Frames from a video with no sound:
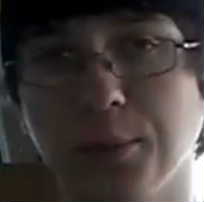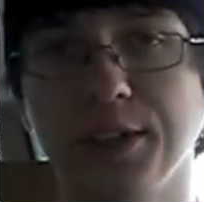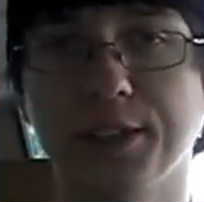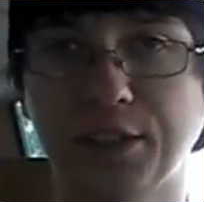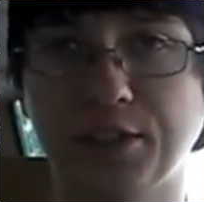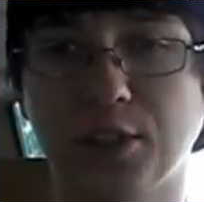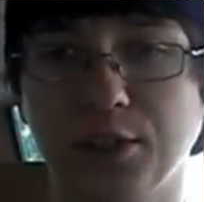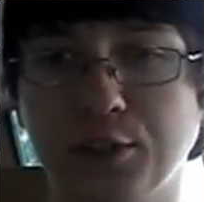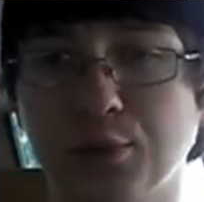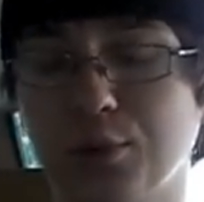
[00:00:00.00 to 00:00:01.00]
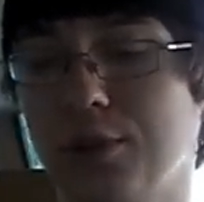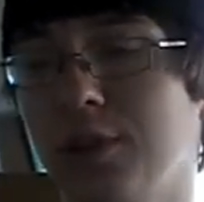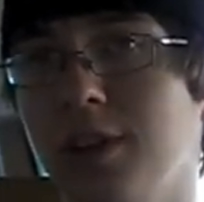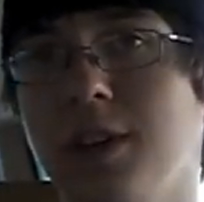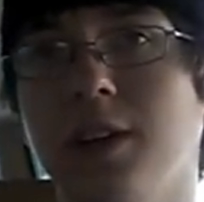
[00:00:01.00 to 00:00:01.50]
the week because I started school.
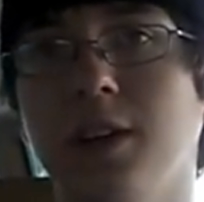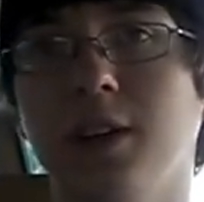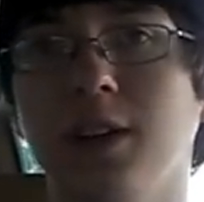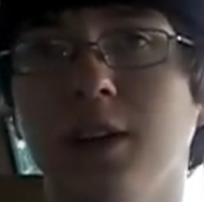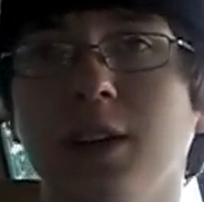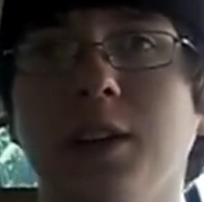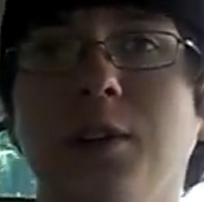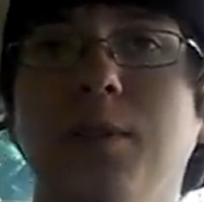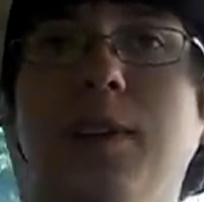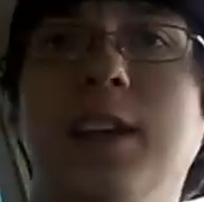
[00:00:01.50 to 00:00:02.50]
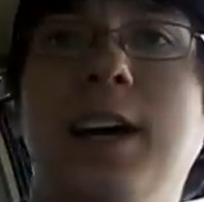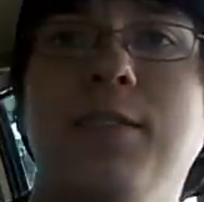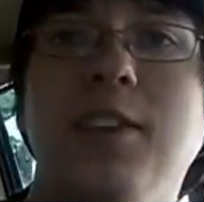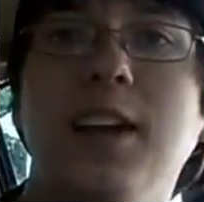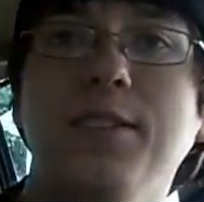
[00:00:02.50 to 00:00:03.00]
You know, I
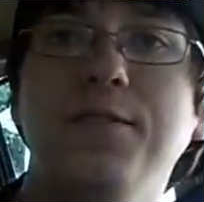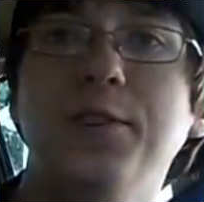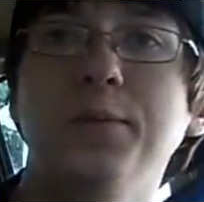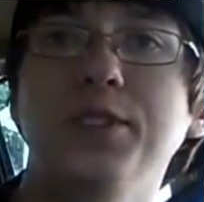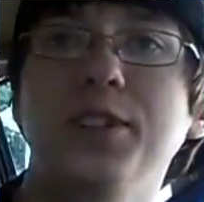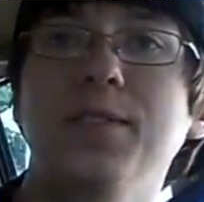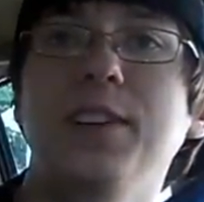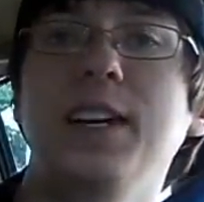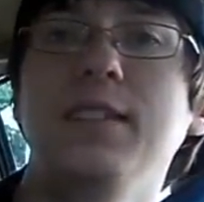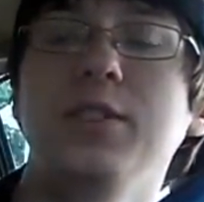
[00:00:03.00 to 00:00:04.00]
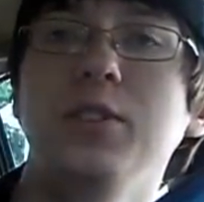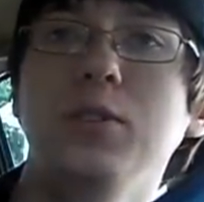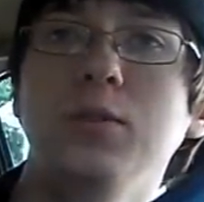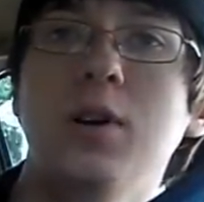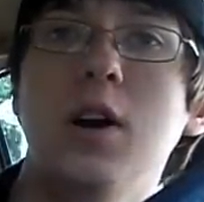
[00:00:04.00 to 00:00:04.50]
have a lot of film stuff that I have to
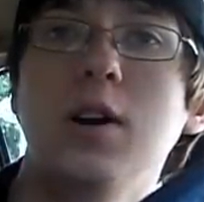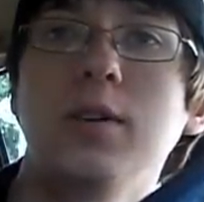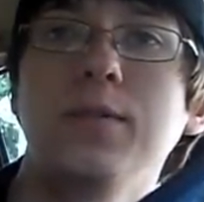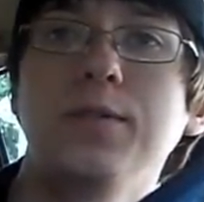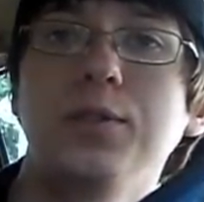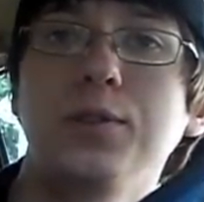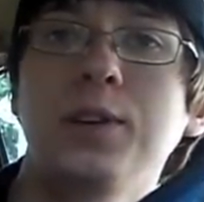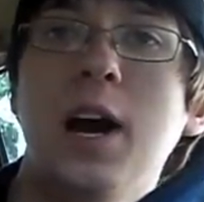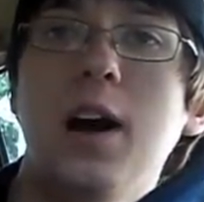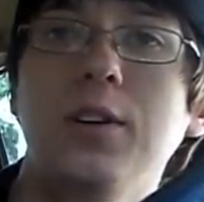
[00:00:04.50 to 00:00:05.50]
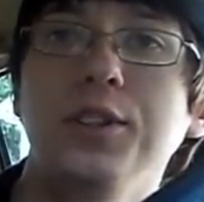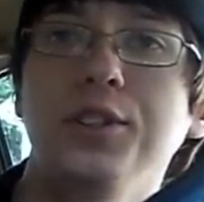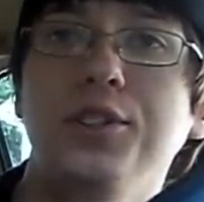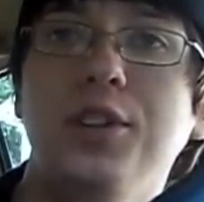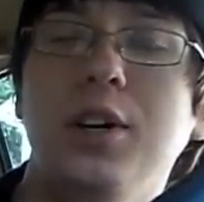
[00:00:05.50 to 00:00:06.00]
do uh, for college
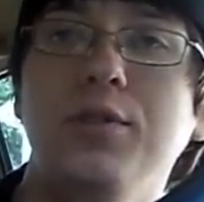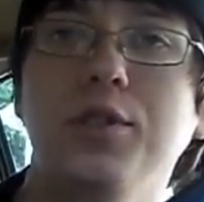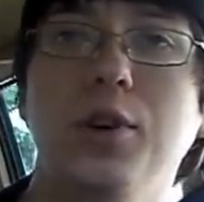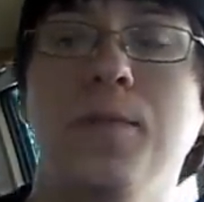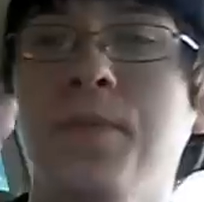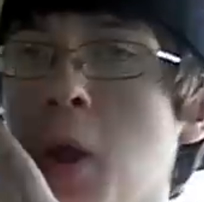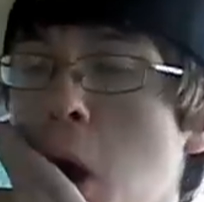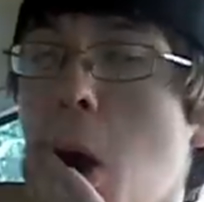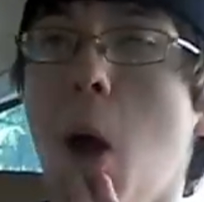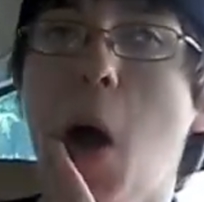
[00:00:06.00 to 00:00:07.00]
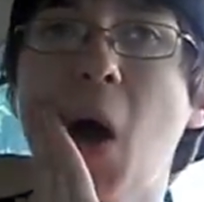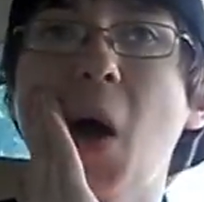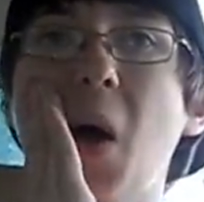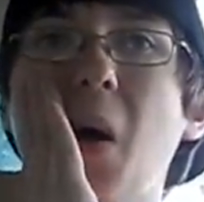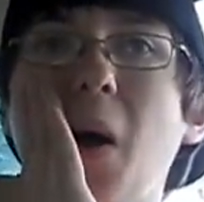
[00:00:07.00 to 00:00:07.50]
and stuff, so
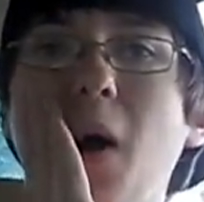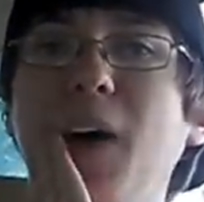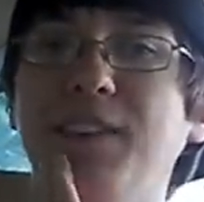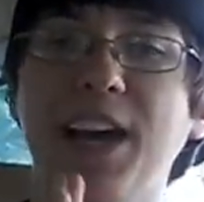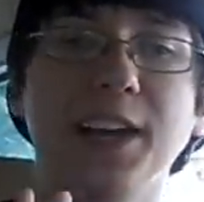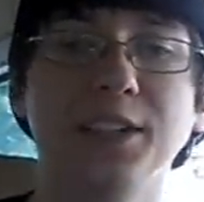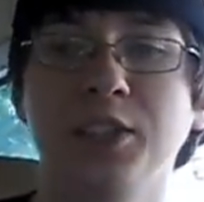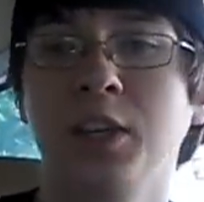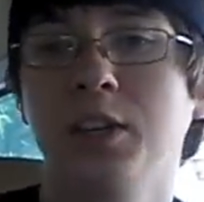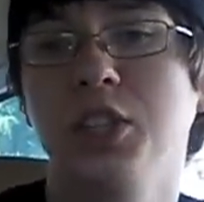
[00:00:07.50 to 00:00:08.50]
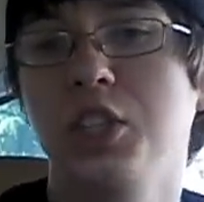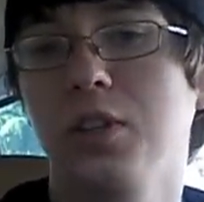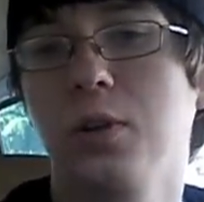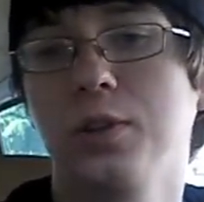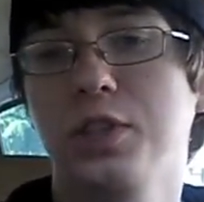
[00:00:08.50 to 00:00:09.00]
I have to edit a
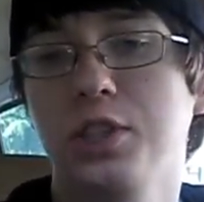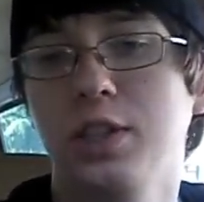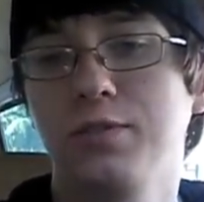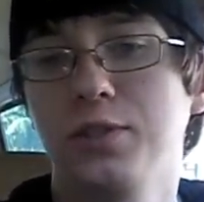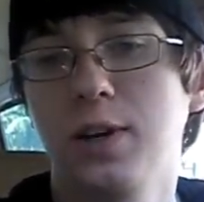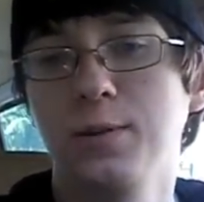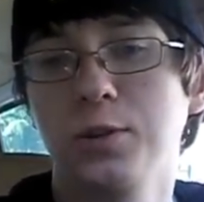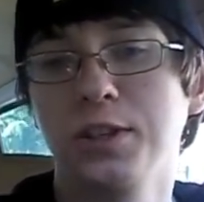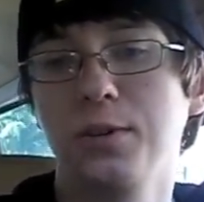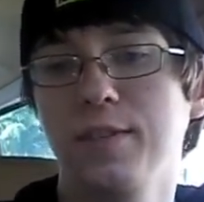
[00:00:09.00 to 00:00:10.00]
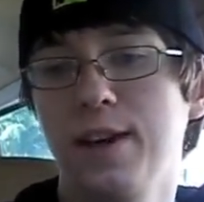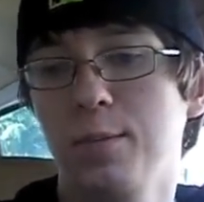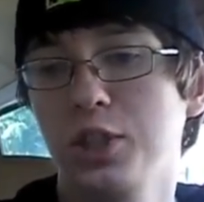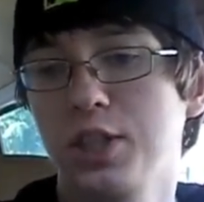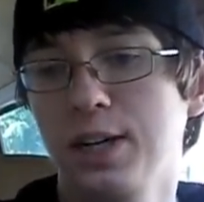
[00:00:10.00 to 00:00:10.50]
shitload of stuff, so I really don't have
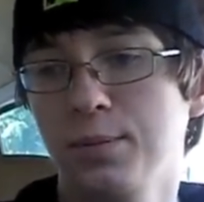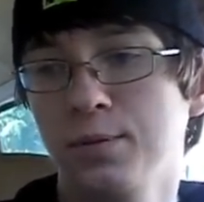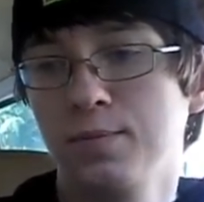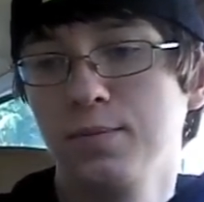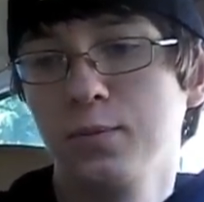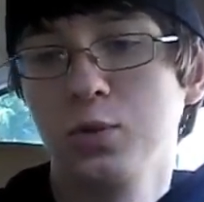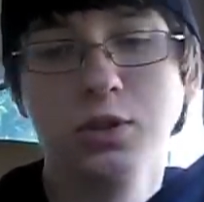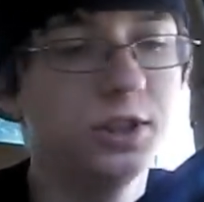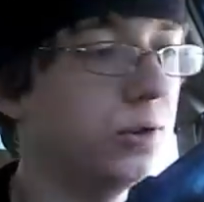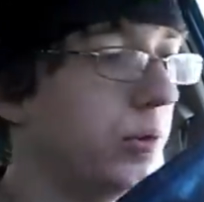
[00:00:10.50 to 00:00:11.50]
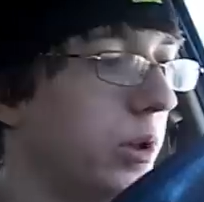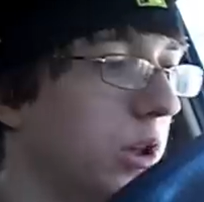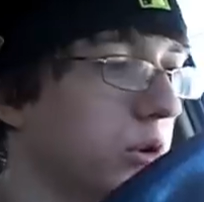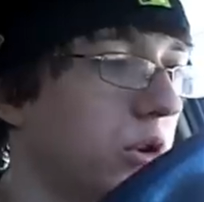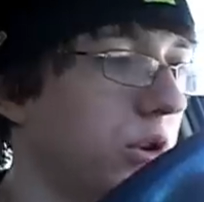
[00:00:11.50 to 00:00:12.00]
that much time to really do
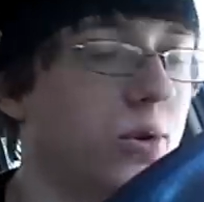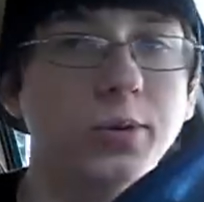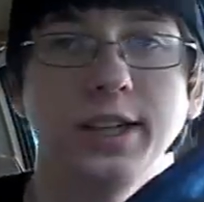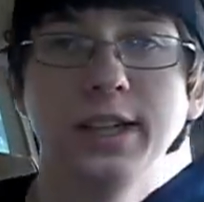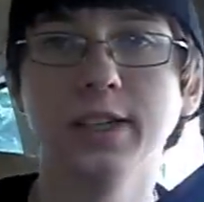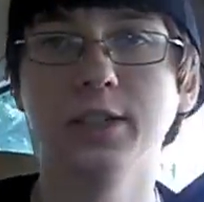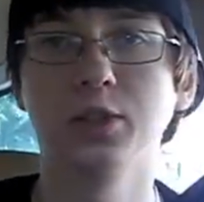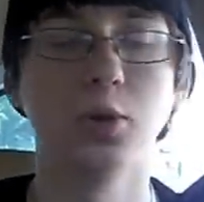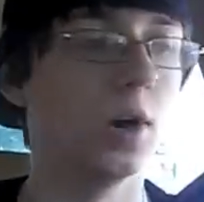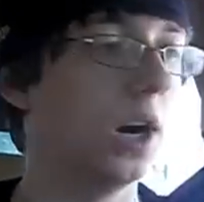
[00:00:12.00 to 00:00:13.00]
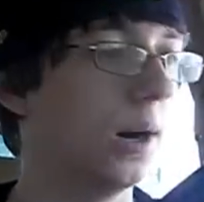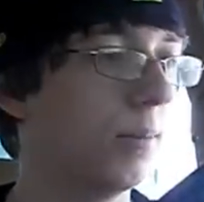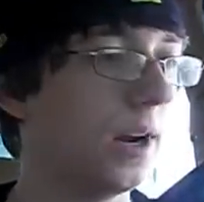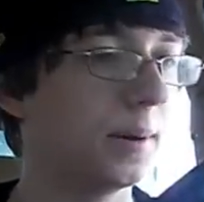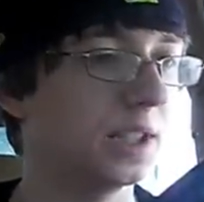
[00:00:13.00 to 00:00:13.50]
videos during the week. So
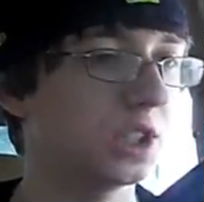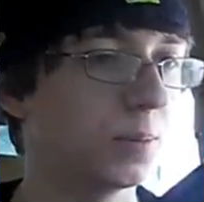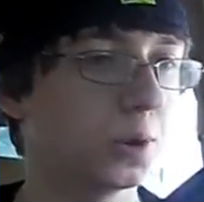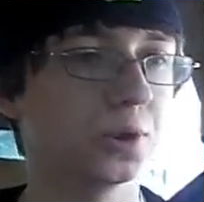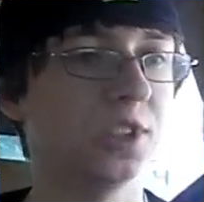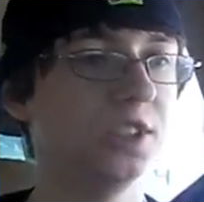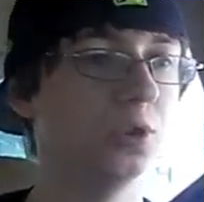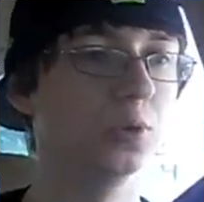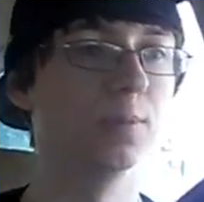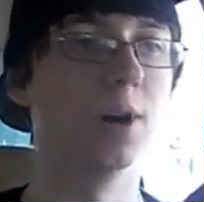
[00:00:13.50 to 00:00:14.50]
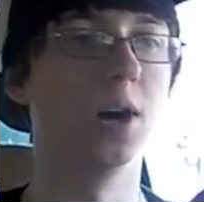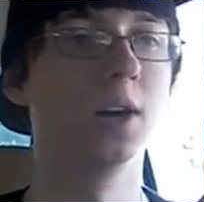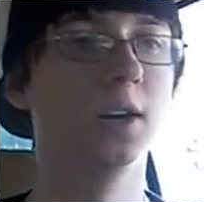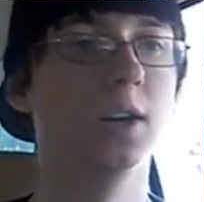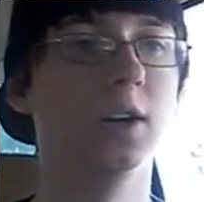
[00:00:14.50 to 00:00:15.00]
uh, I'll probably just mostly do them uh,